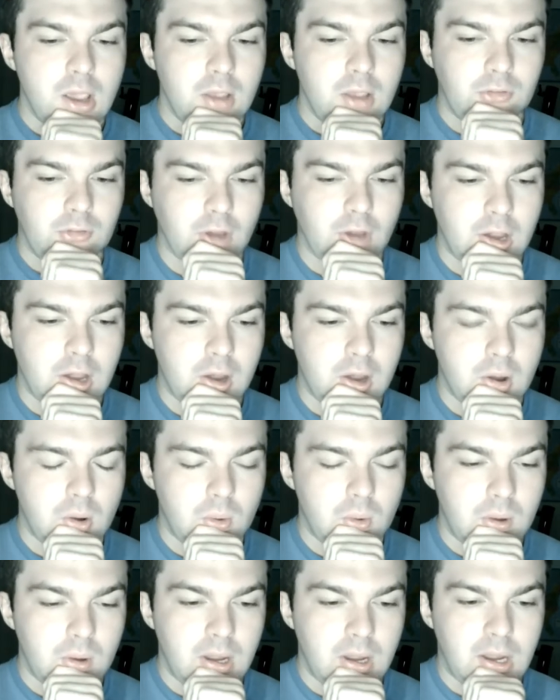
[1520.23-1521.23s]

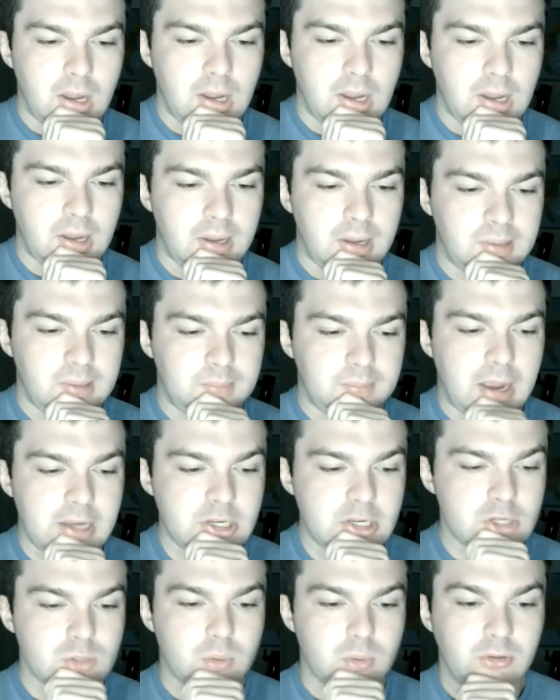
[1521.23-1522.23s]
So I
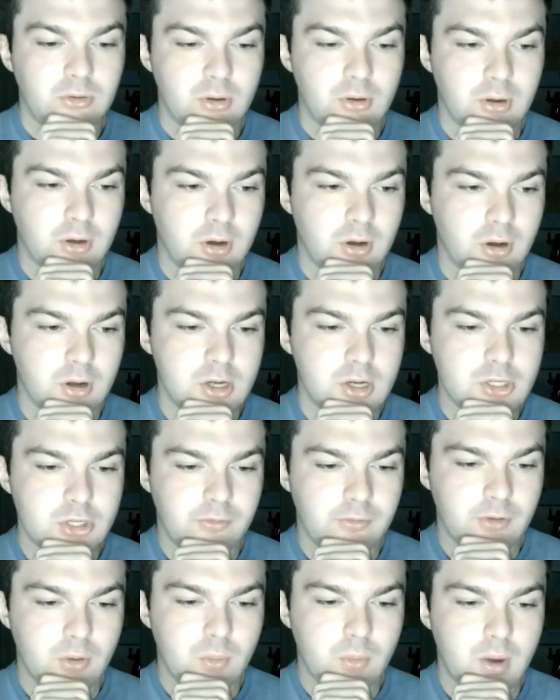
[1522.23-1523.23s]
just want to encourage you,
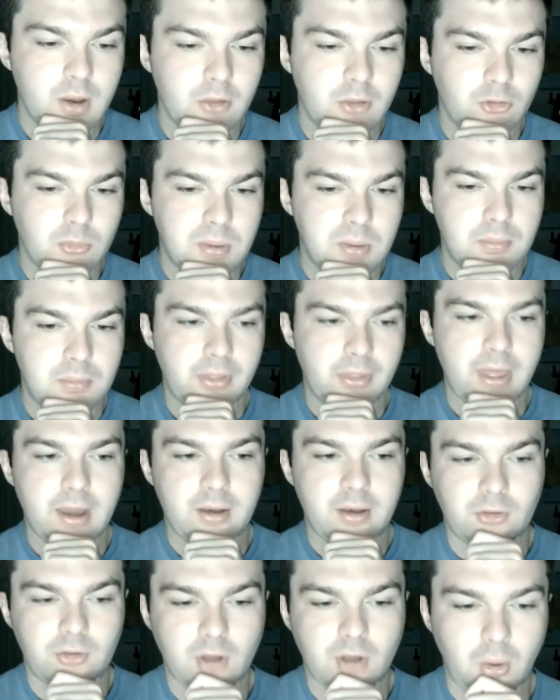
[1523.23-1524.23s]
if you're one of those people that
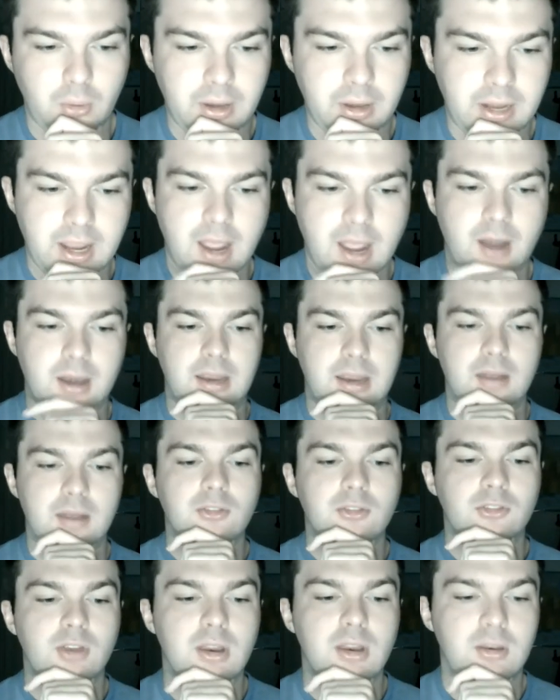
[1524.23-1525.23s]
is holding out
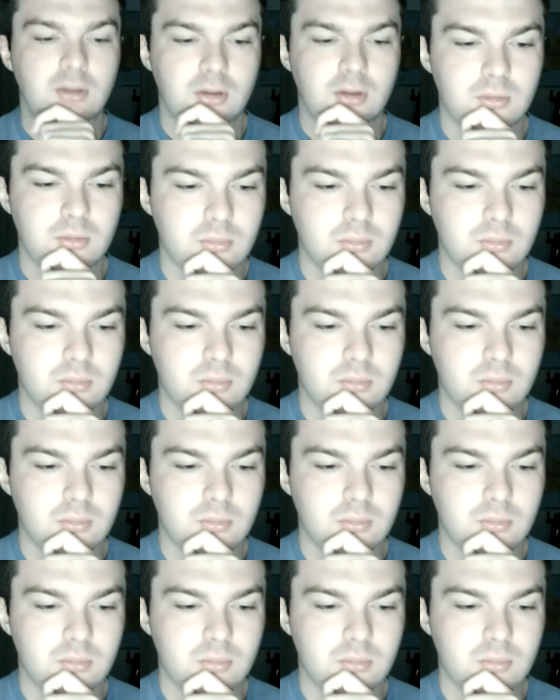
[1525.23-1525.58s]
against it,